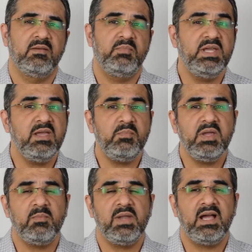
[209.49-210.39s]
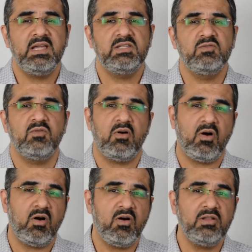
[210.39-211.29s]
PMP applies to
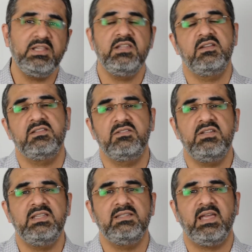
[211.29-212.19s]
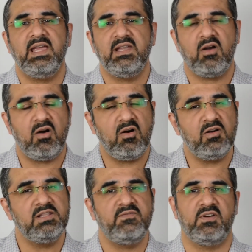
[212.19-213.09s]
all the industries and
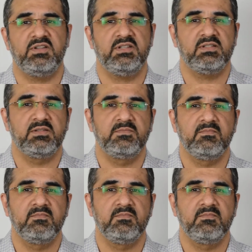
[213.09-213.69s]
all the functions.